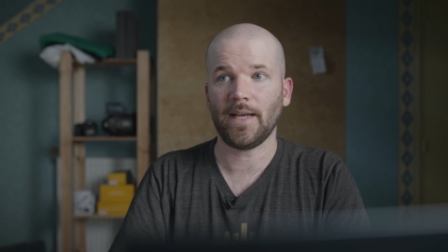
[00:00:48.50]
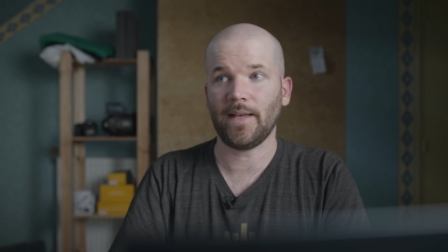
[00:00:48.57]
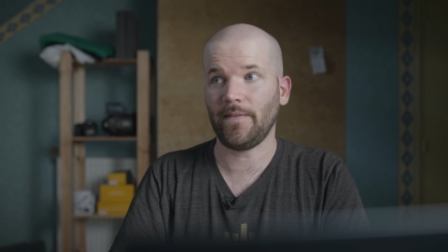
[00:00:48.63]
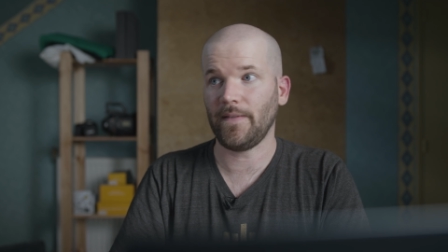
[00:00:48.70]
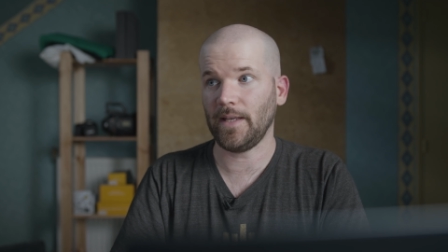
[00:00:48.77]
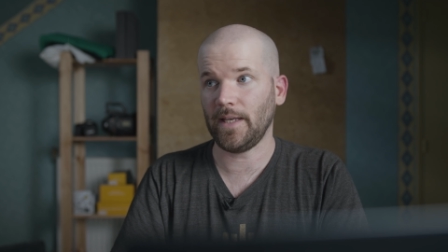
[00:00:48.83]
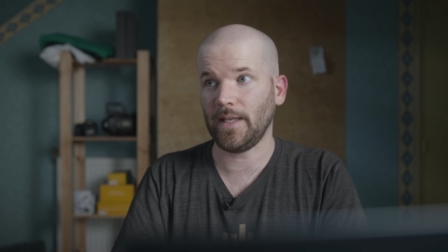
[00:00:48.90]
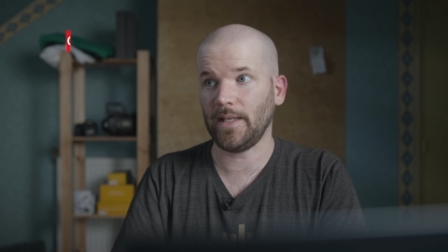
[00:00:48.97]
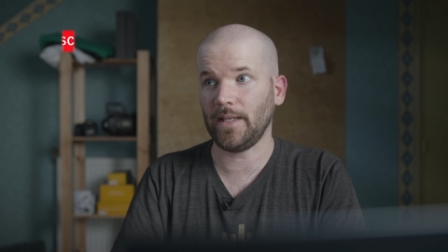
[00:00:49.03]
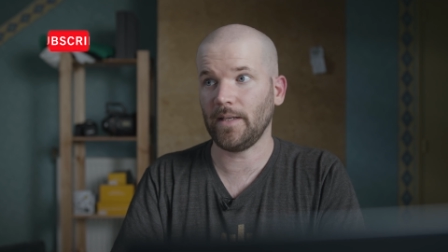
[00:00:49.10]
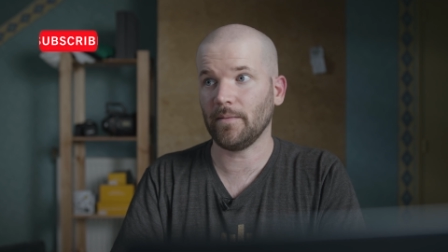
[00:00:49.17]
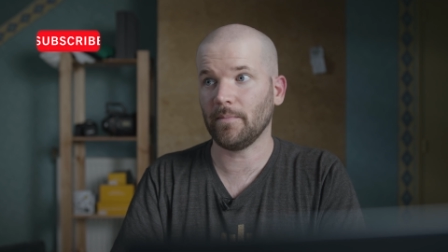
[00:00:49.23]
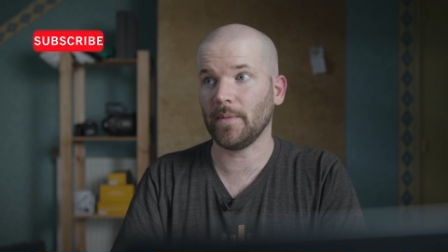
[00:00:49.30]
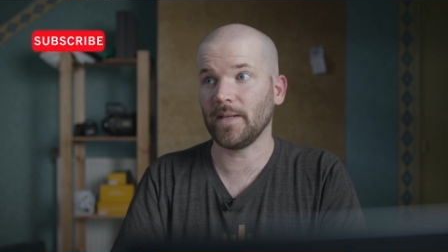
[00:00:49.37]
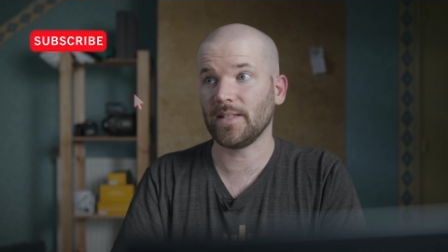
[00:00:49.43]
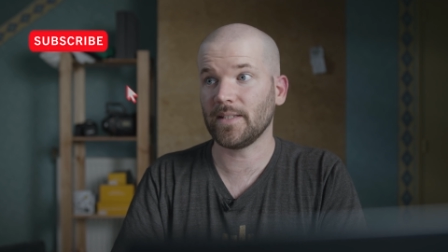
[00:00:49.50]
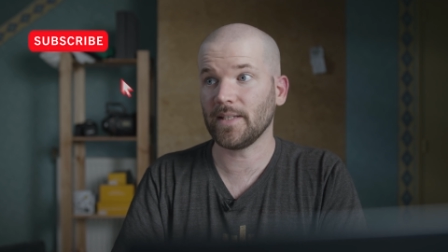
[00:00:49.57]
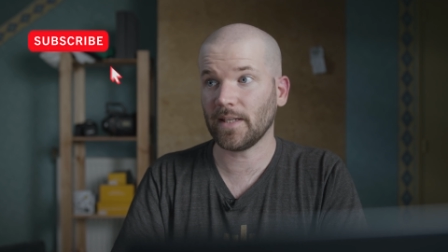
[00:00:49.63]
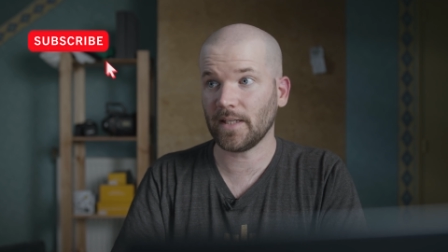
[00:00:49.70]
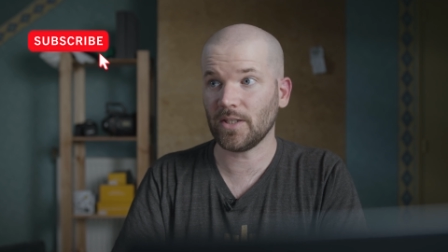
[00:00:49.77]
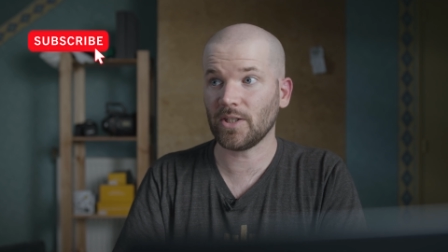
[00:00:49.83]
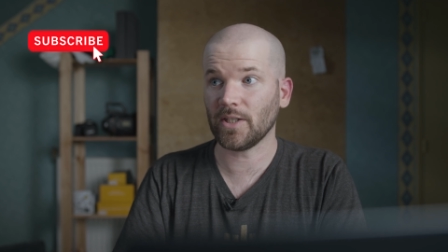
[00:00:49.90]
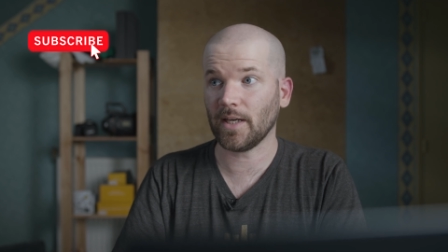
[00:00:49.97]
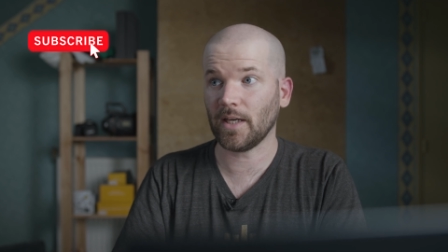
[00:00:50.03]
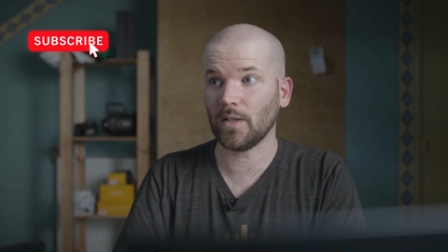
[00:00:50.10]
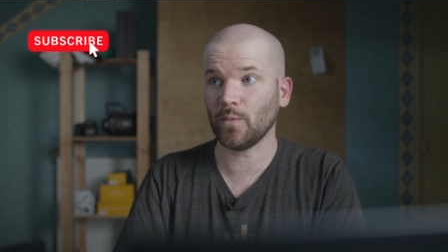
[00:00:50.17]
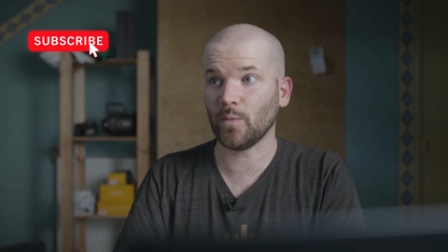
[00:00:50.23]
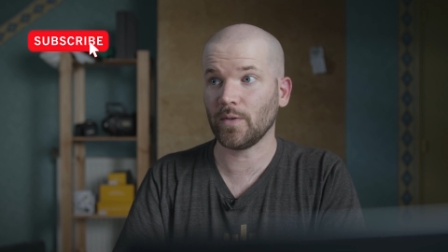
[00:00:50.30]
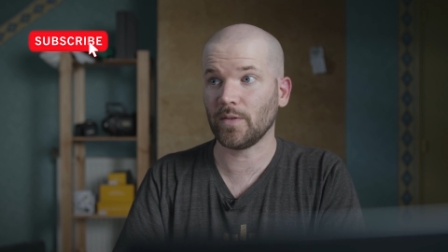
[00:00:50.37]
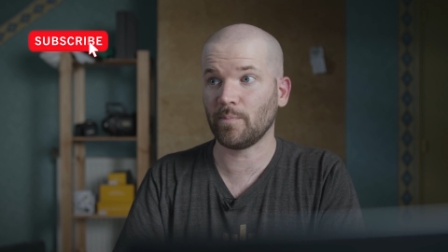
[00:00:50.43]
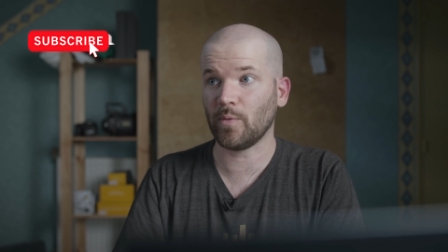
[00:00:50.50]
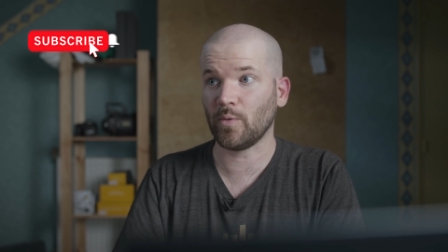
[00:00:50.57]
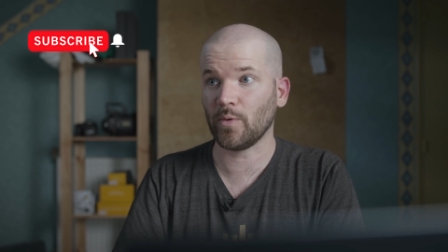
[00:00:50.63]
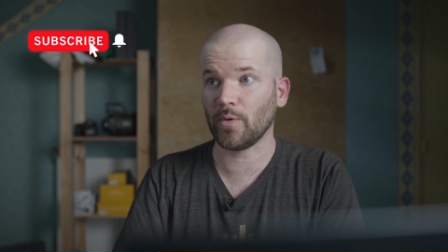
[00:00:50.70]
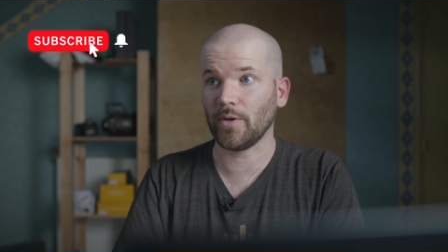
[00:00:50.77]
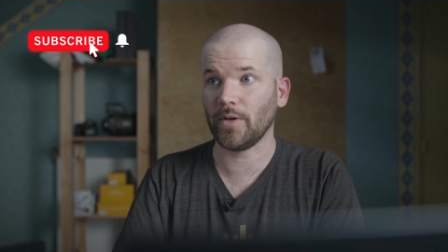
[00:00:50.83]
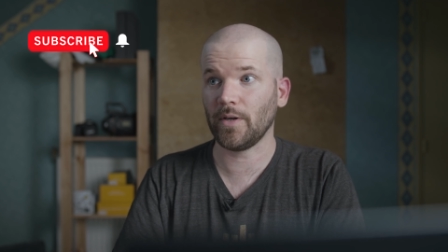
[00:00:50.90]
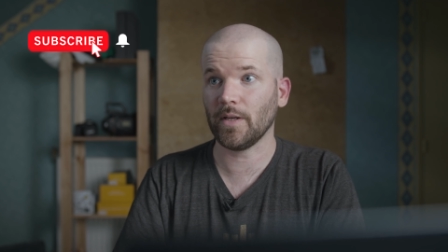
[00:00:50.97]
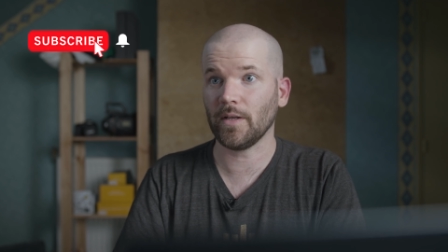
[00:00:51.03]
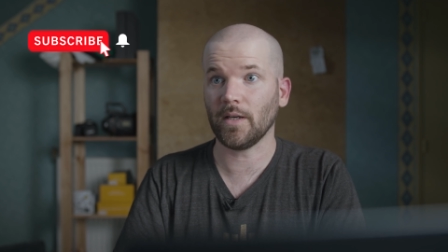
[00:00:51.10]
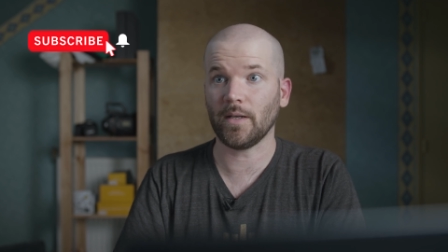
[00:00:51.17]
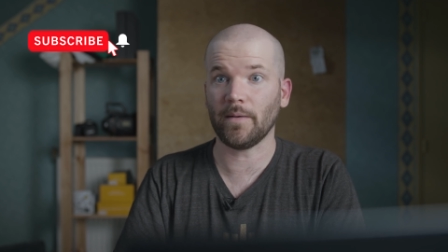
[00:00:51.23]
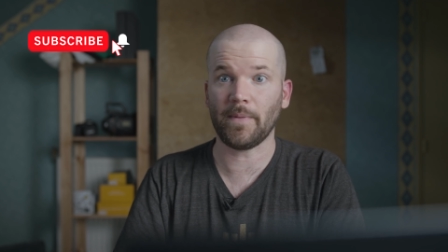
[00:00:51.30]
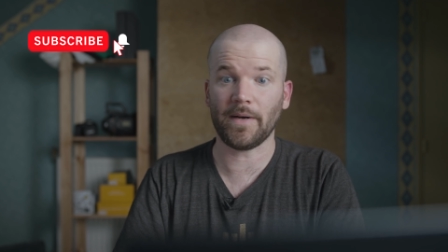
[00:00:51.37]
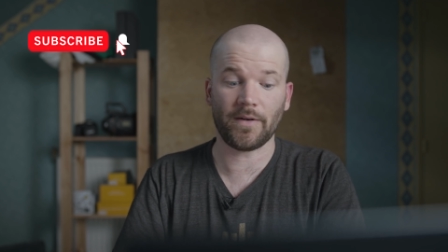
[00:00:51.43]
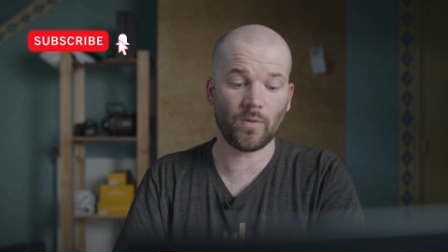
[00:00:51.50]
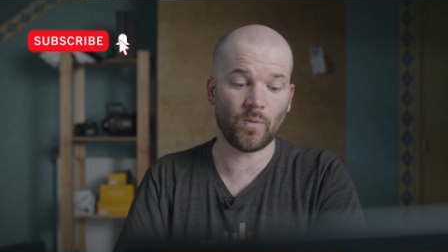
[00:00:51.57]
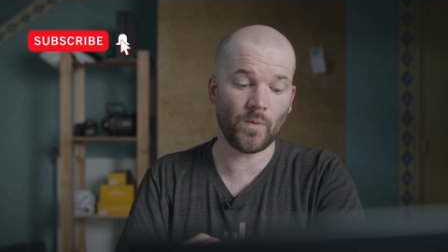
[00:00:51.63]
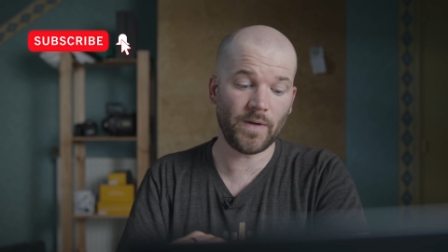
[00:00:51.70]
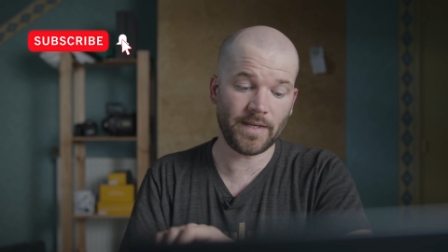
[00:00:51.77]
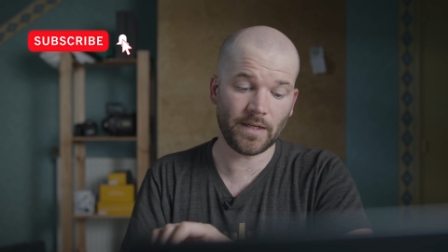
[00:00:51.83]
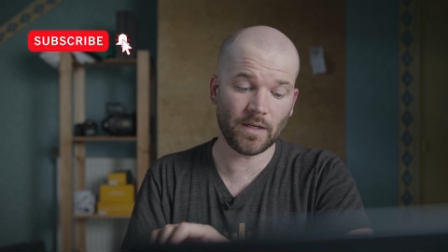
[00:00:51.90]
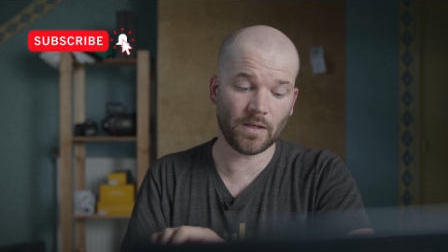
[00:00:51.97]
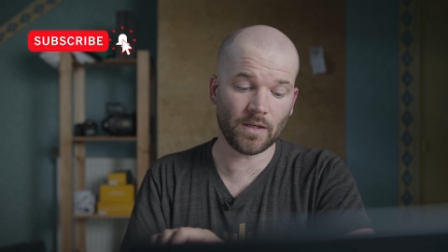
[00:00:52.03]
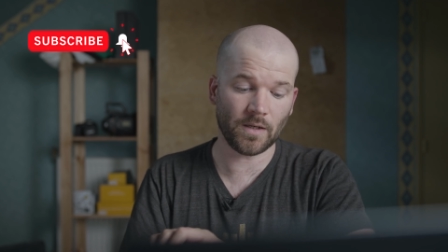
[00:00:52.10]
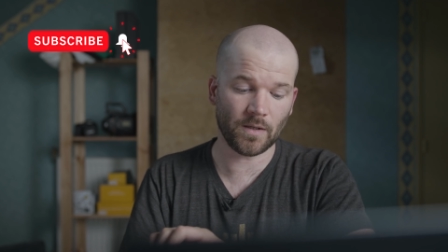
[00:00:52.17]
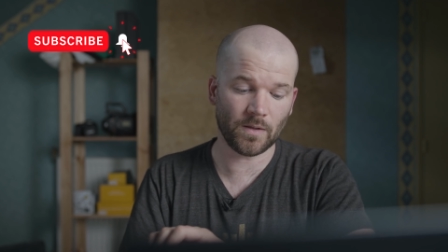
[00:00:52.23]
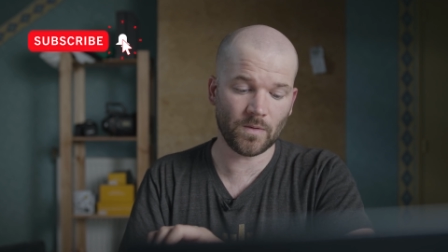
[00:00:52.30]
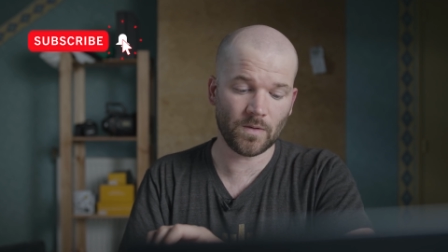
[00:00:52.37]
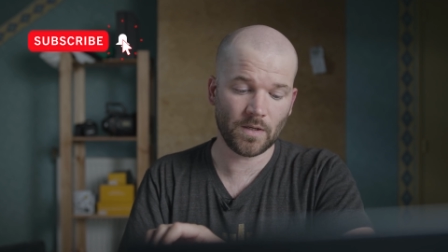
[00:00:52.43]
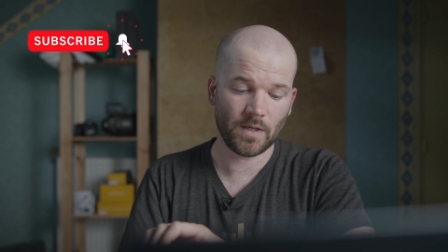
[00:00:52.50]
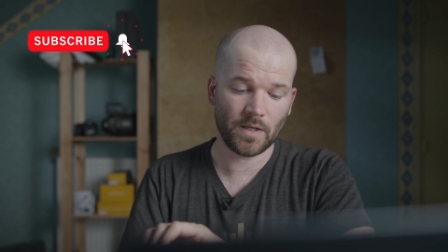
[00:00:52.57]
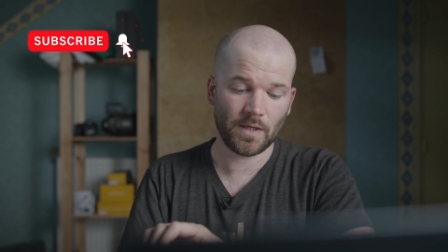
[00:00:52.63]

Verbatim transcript: And then my second child was born about a week ago.